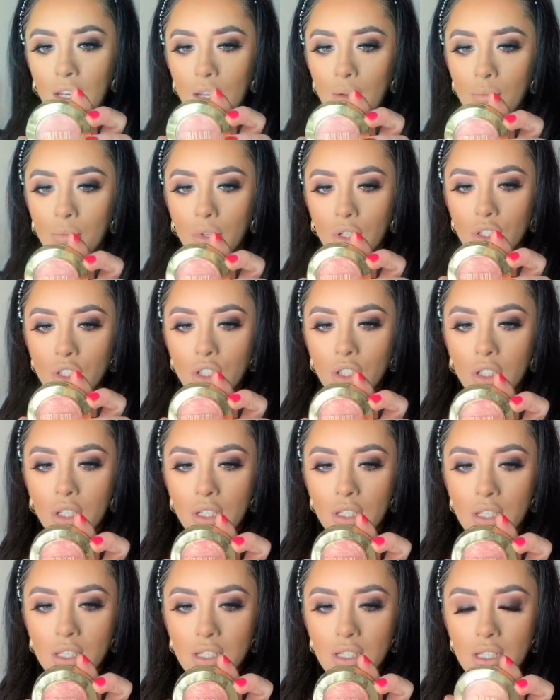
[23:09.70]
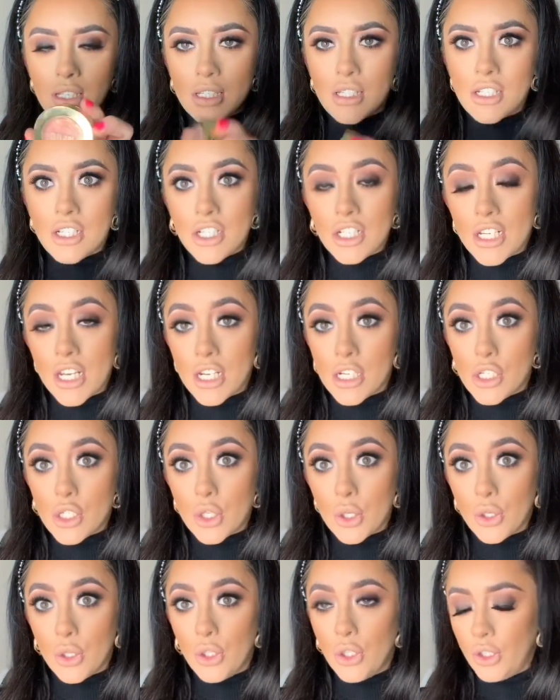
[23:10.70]
blusher and this is in shade
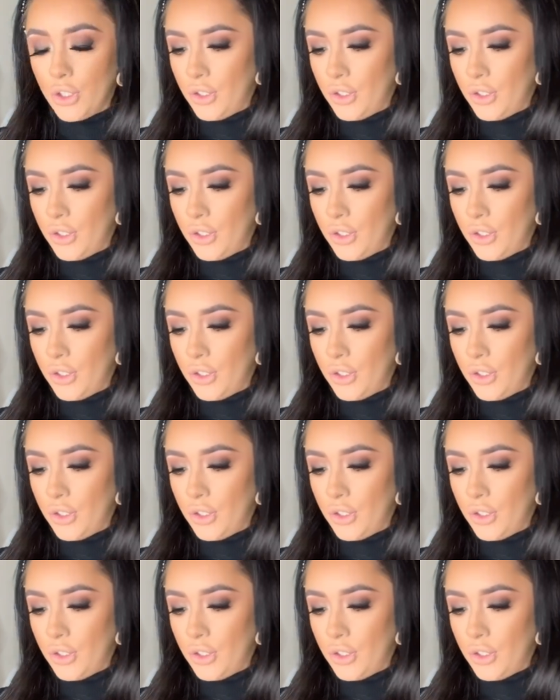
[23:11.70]
two.